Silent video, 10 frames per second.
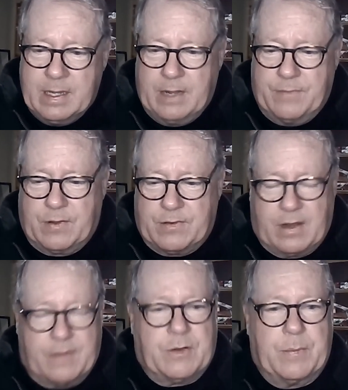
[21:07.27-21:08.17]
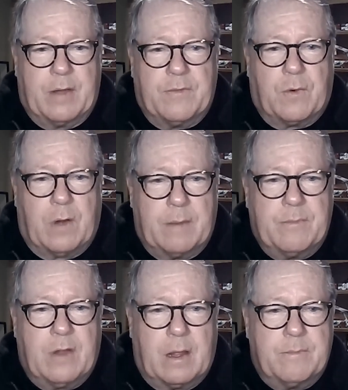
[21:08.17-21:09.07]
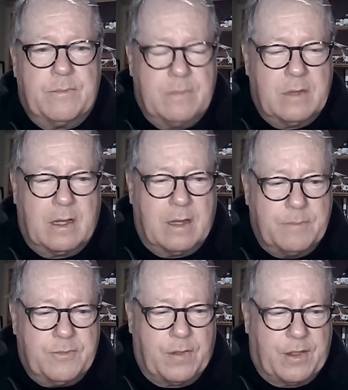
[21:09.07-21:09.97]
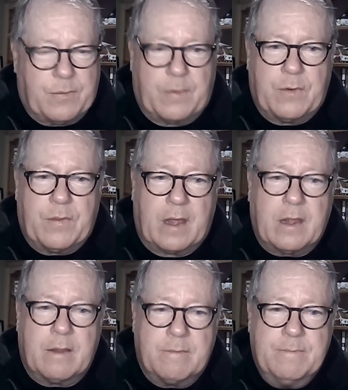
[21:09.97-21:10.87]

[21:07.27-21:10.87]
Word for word: If there's enough demand for it, I'm, I'm, uh, I'm sure that's what they're thinking.